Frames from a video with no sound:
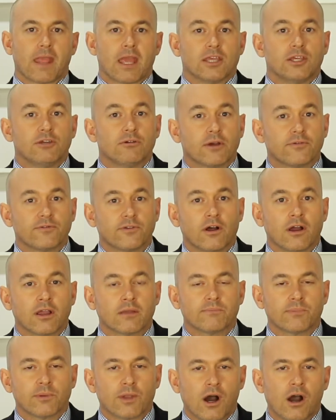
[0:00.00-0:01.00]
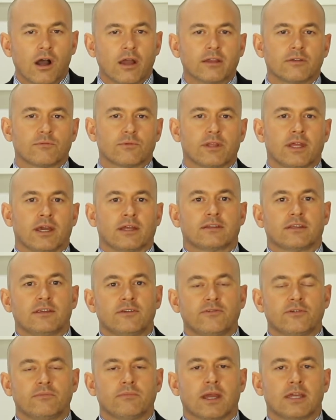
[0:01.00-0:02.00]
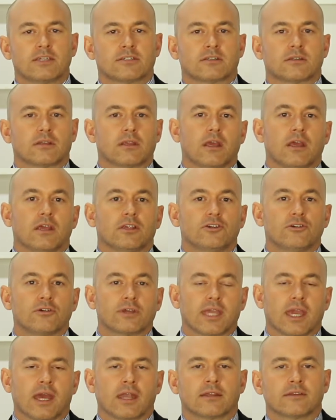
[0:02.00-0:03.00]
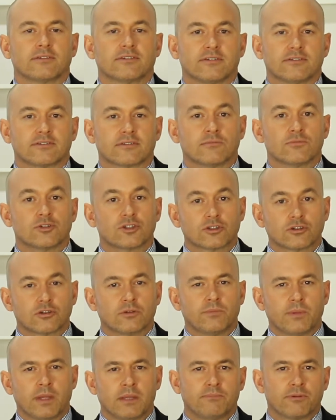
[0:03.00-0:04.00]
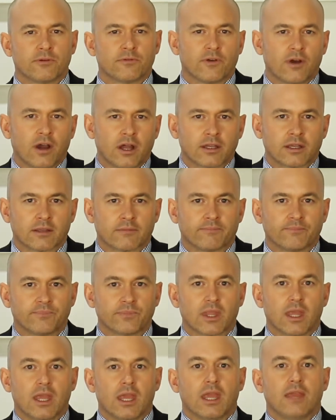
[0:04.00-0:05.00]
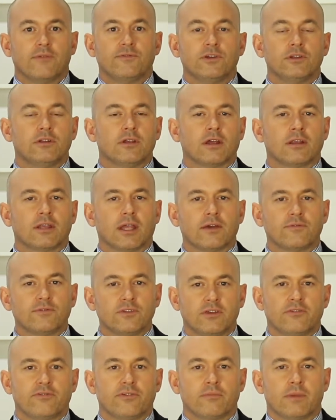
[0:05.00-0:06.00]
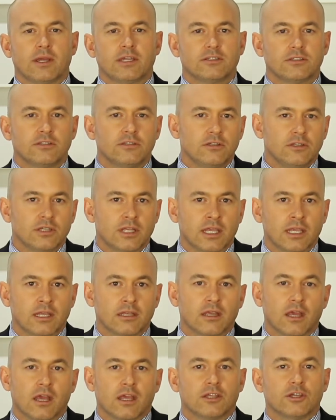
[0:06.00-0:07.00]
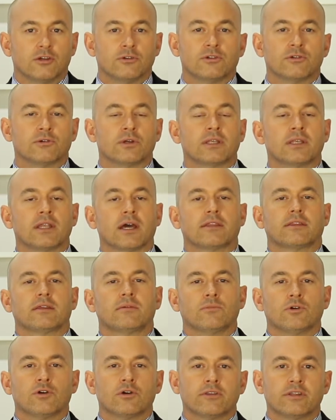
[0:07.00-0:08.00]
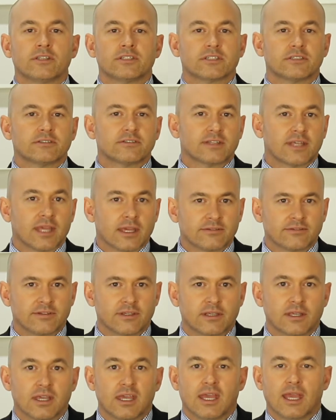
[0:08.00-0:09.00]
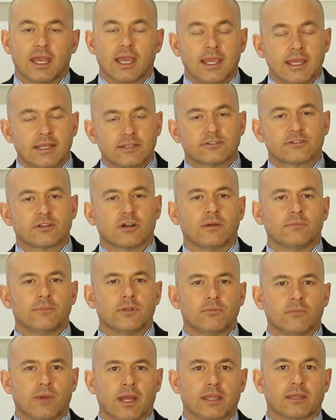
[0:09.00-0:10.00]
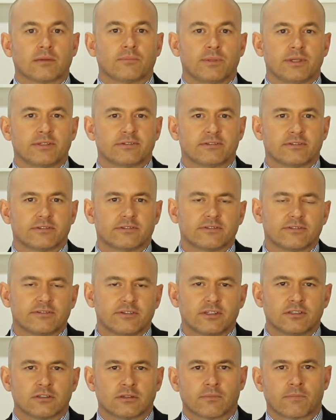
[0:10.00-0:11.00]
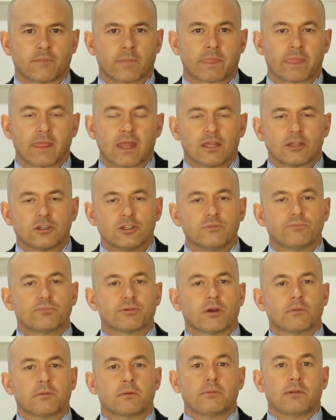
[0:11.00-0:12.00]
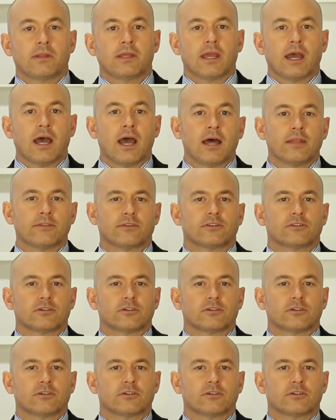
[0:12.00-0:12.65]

You are flying blind without the information your accounting system should be providing. If you don't have the information you need, you're doing nothing more than just guessing each time you make a business decision. You probably aren't the